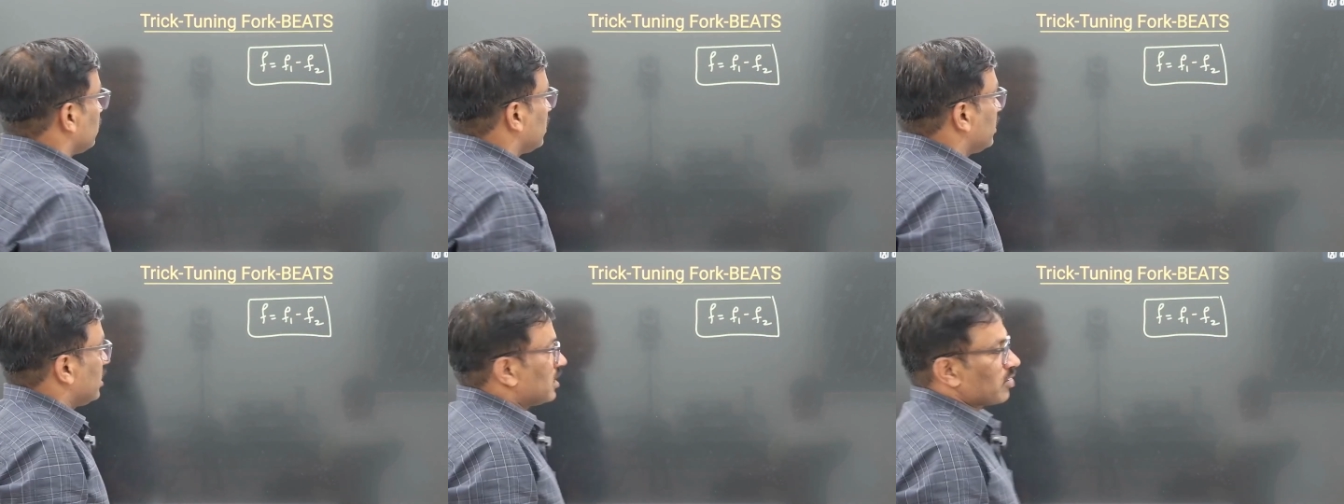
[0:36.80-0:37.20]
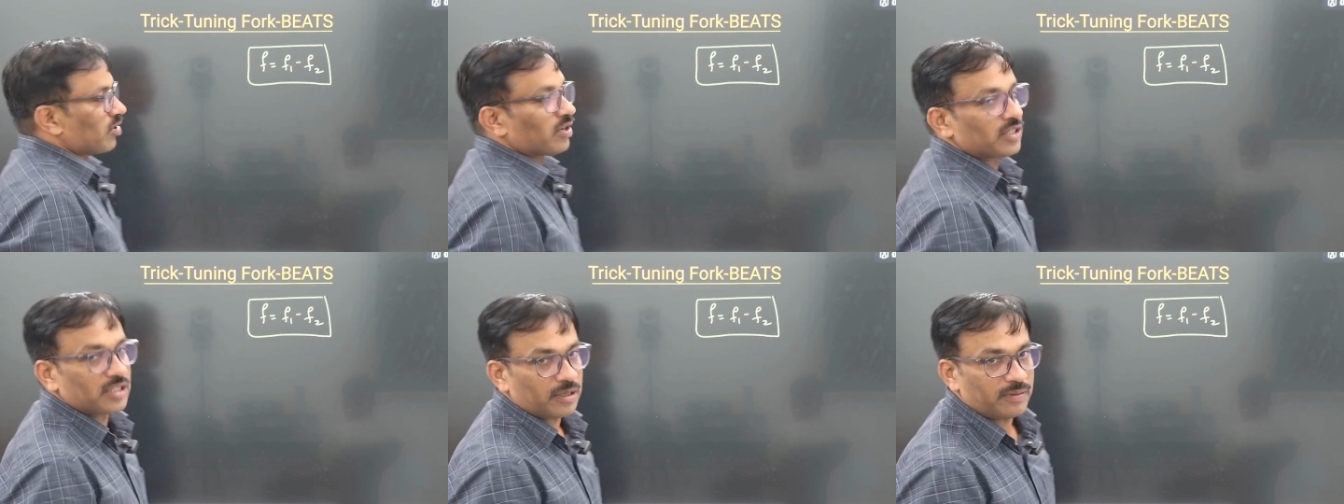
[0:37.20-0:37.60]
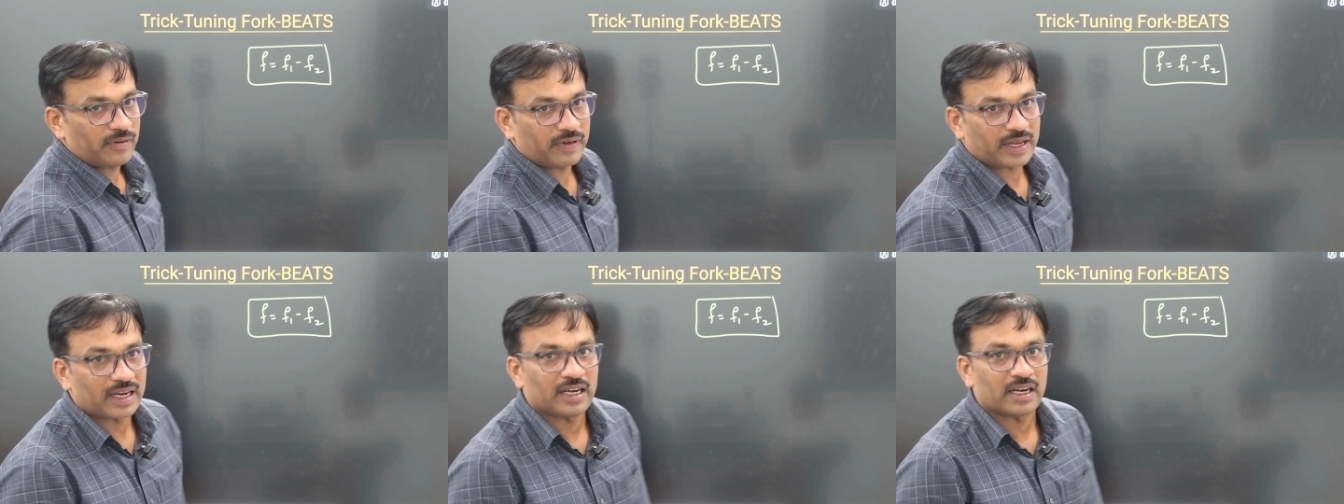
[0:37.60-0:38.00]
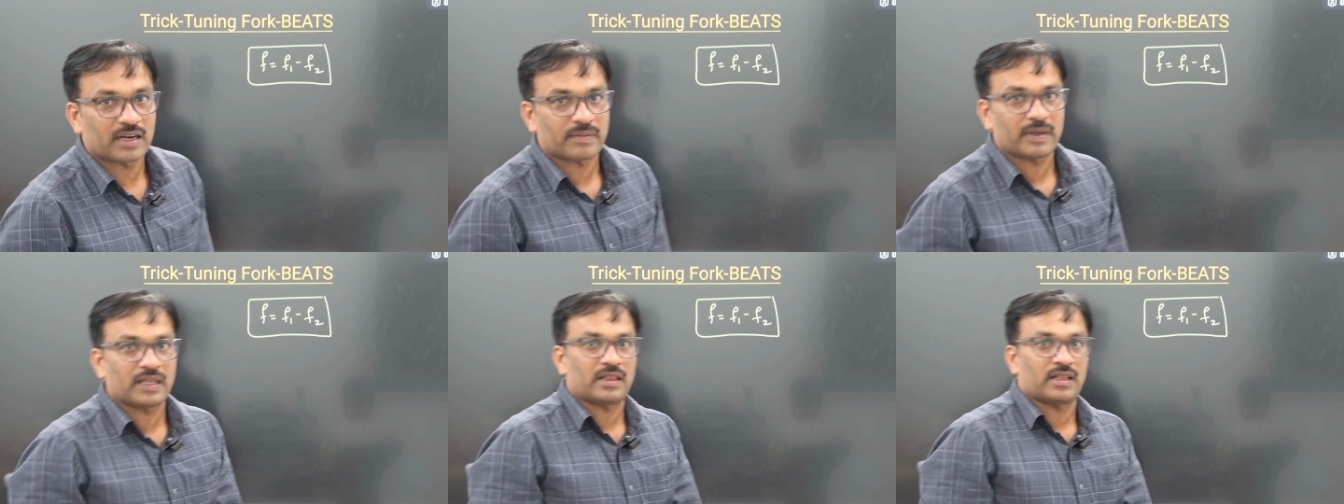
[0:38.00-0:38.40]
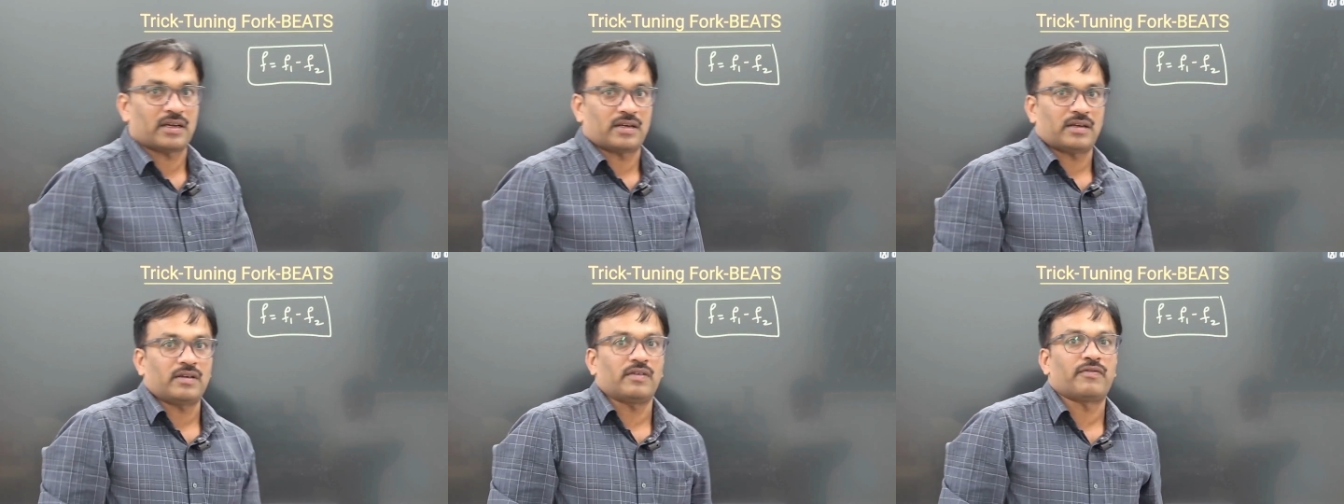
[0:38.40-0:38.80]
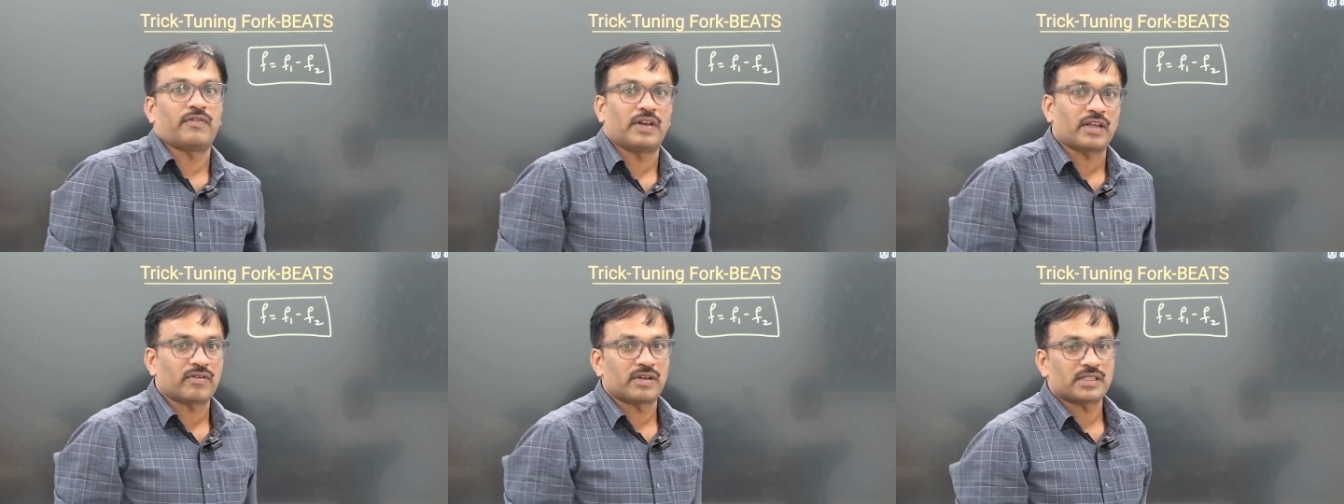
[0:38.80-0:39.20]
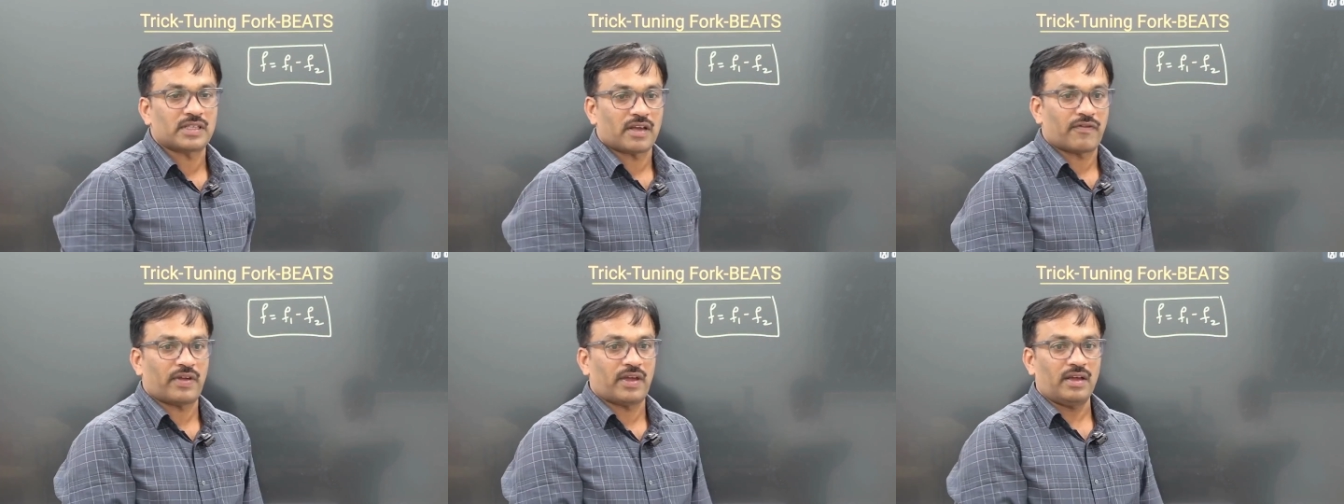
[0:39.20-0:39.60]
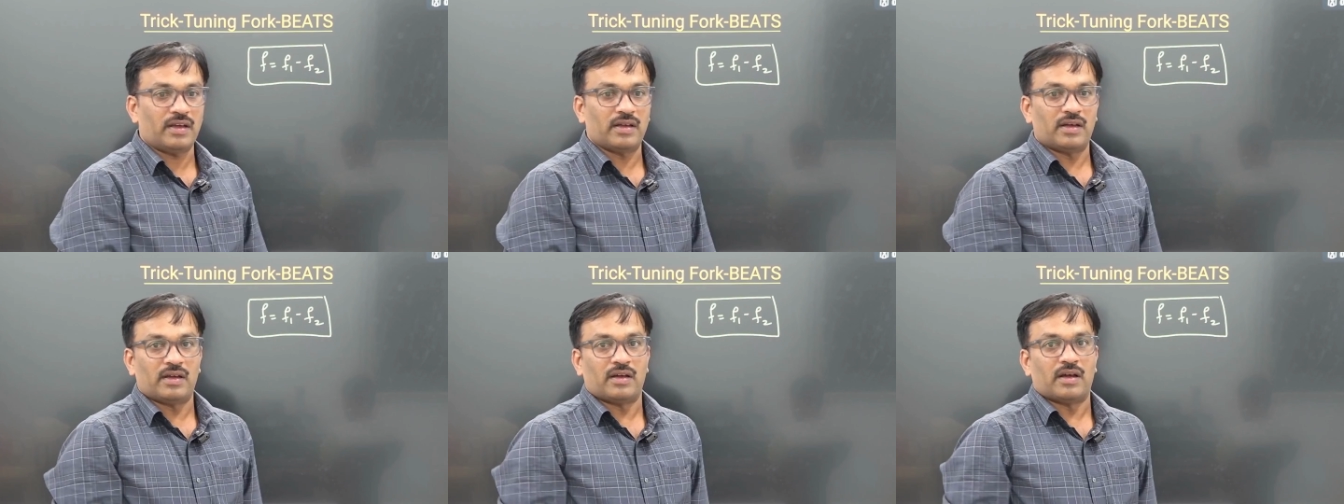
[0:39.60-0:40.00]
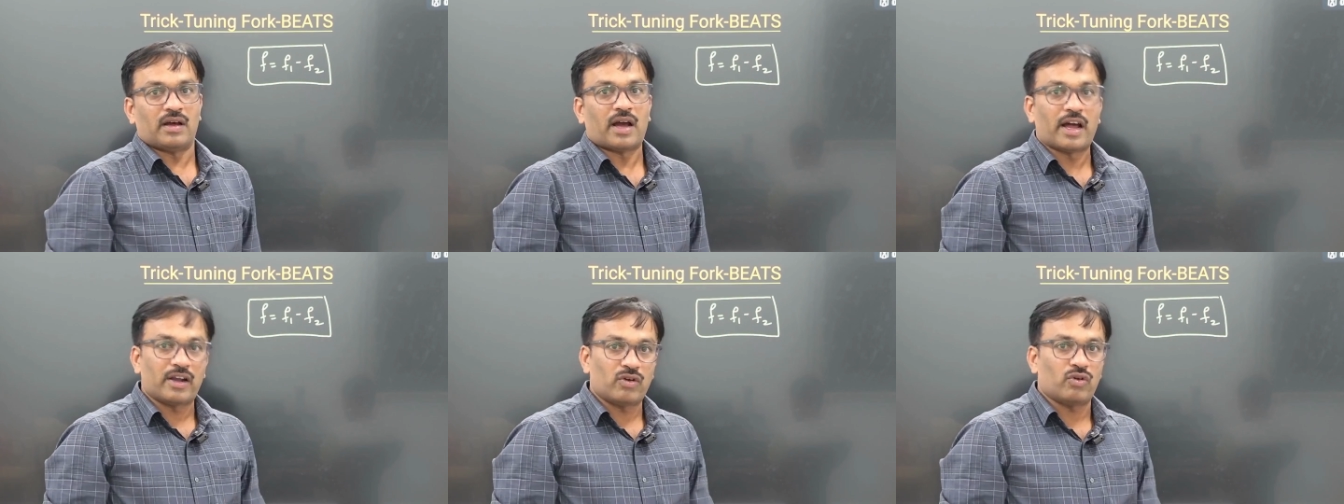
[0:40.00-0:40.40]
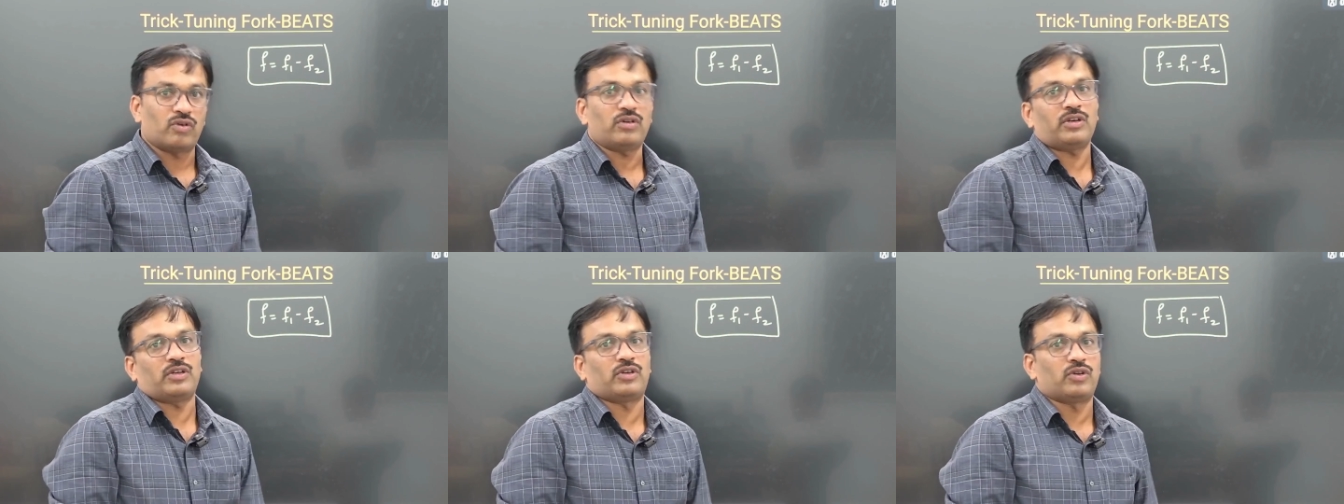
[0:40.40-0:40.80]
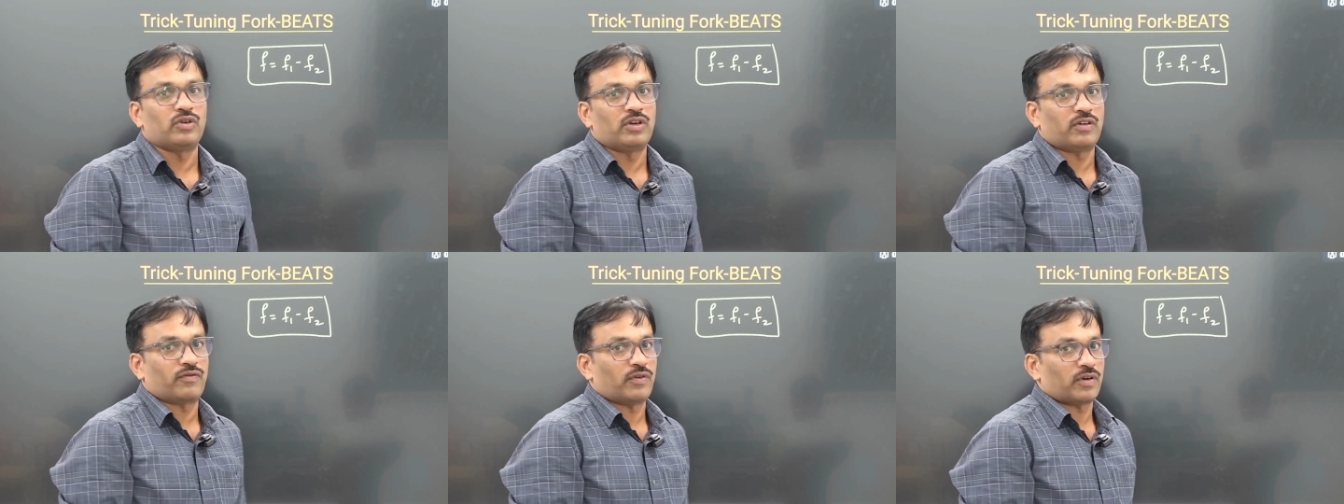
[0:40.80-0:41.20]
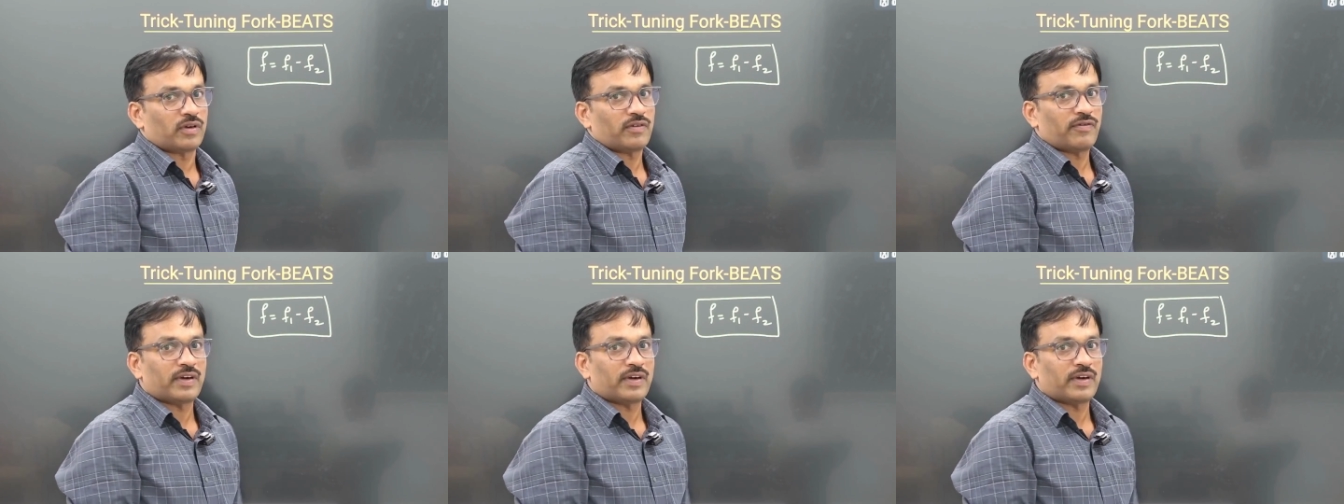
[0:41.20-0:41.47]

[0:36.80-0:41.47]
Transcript: this concept, we can determine the frequency of a unknown tuning fork.